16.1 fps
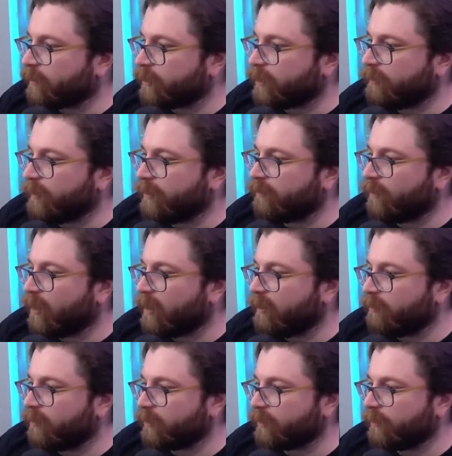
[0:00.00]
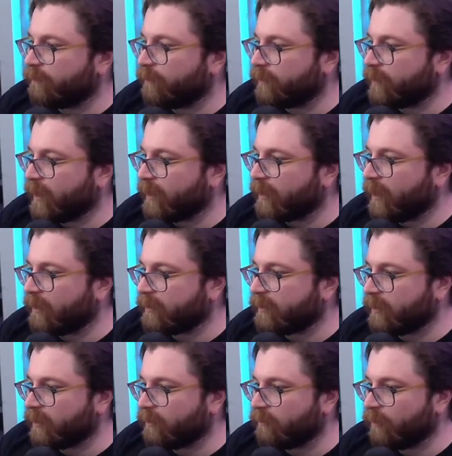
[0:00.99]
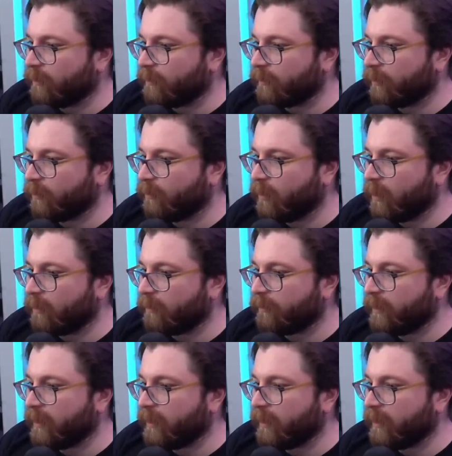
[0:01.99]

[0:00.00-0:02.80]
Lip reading: which can be dried and preserved for decades and can grow with little water.